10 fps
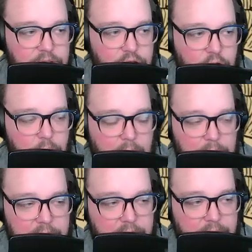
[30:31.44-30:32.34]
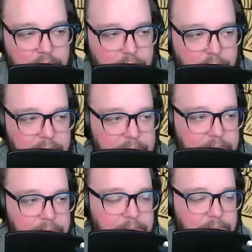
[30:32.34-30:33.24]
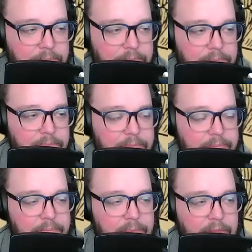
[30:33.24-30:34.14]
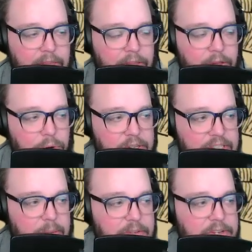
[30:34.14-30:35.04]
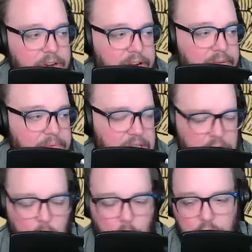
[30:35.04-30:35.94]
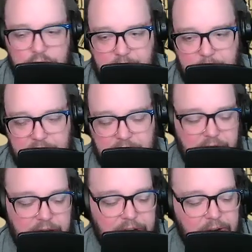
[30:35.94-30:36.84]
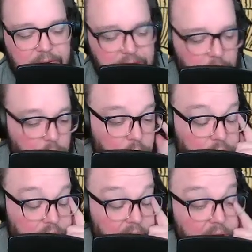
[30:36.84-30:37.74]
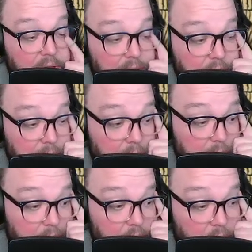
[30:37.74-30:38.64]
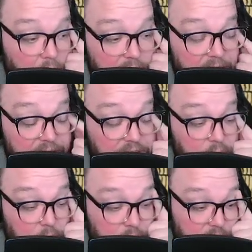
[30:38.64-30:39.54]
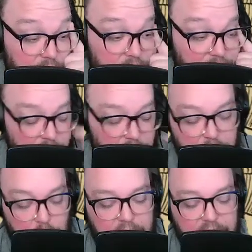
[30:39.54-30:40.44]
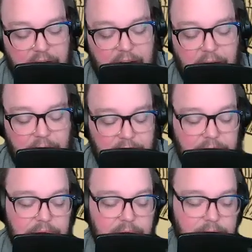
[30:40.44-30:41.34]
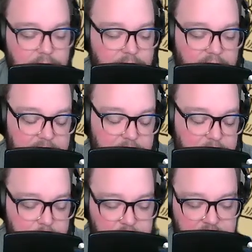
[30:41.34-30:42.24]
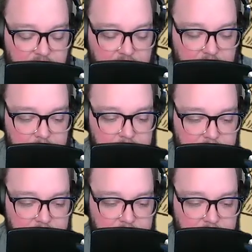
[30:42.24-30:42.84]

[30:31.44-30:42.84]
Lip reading: So you go out there, right? You go to the cemetery. It's like an old cemetery, it's old. All the headstones are, broken down, faded with time,